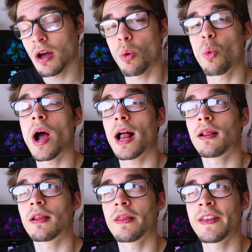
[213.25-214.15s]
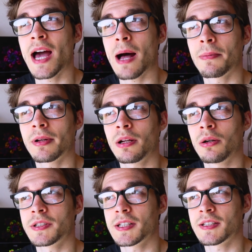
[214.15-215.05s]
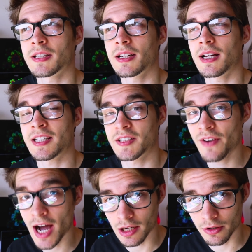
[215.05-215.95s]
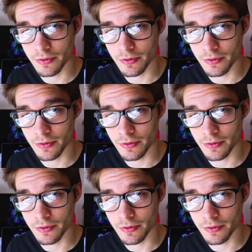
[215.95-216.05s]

well, the app loses its value.